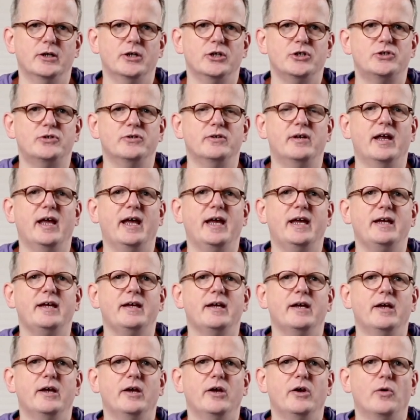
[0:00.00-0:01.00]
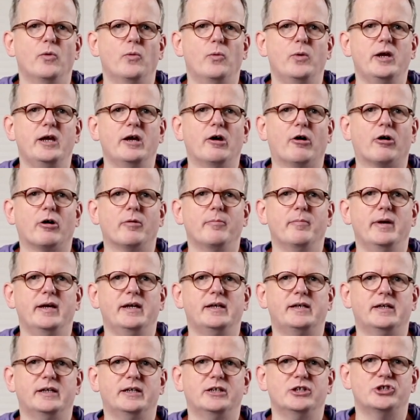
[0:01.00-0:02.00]
Today, we are
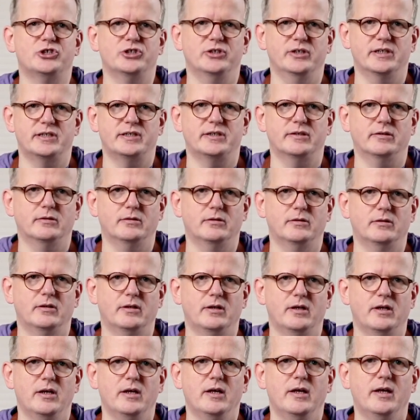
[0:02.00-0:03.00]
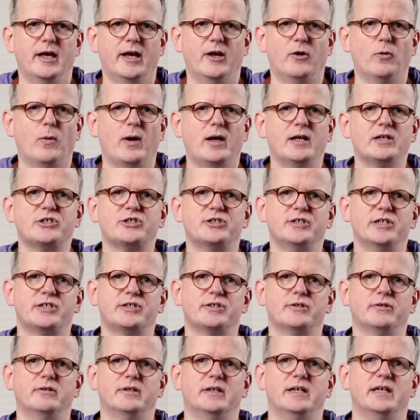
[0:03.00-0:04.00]
making schnitzel. And while
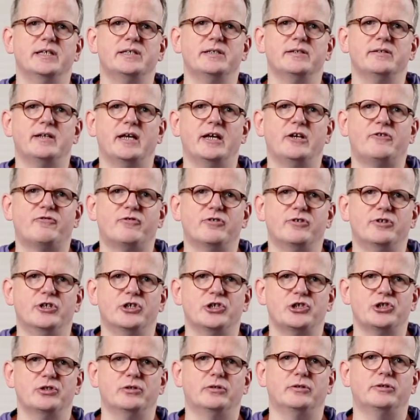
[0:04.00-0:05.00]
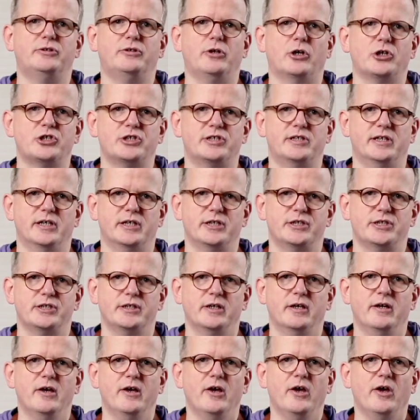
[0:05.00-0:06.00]
schnitzel isn't a traditional Dutch dish,
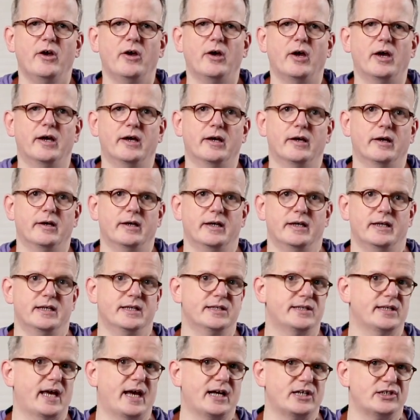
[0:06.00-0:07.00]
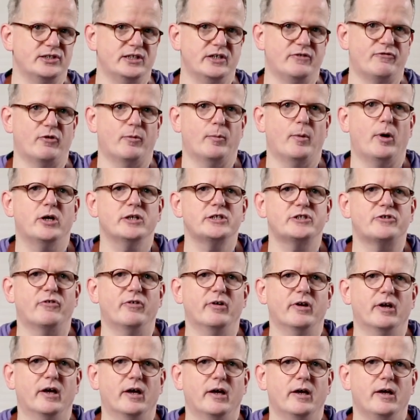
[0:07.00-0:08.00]
it is actually from
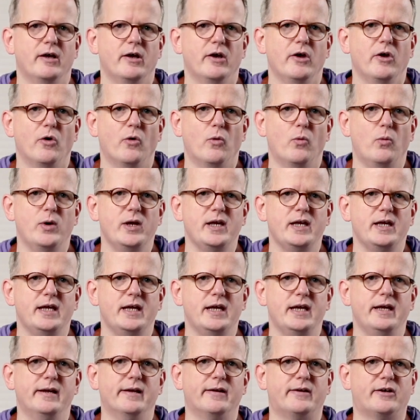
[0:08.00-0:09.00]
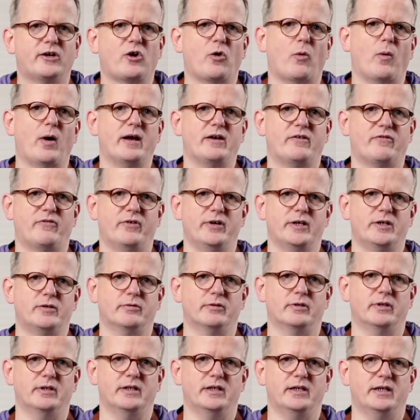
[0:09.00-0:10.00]
Austria, we eat it quite
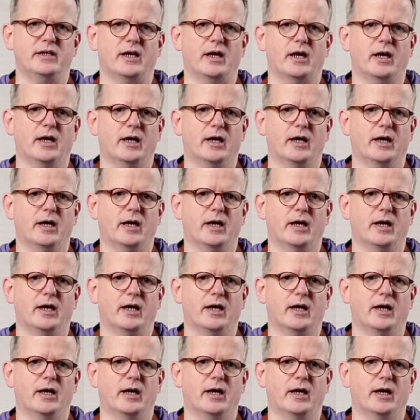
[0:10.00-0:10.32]
frequently.